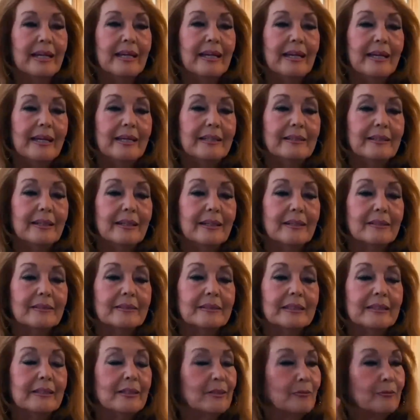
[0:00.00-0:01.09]
And
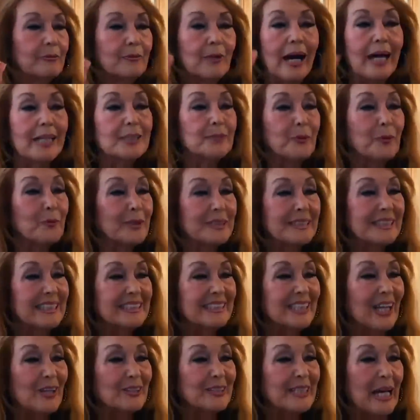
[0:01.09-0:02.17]
you know, gospel was
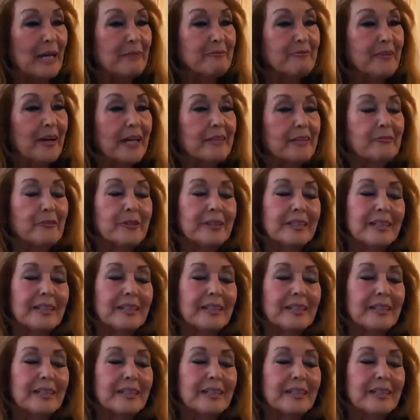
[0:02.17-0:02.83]
his all-time favorite.